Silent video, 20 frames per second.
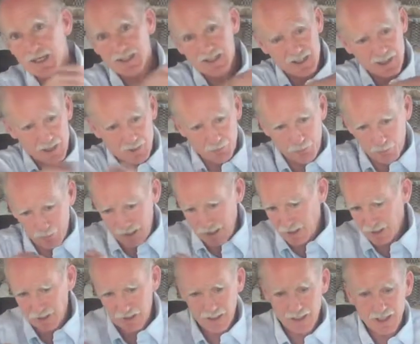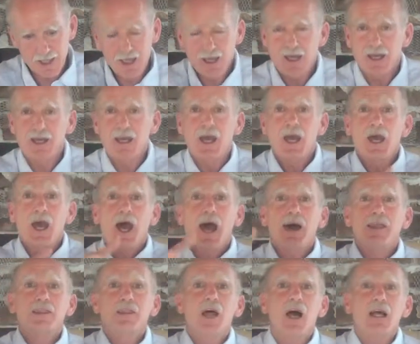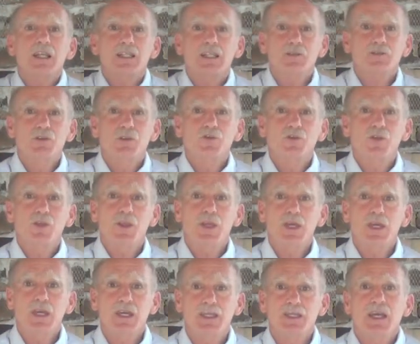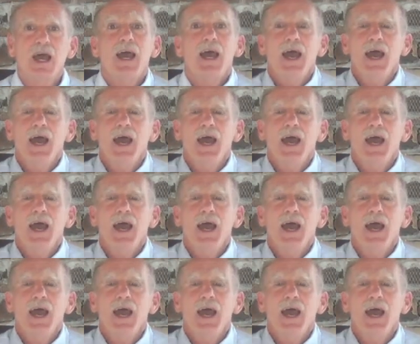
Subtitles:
and sprinkling and lots of different things.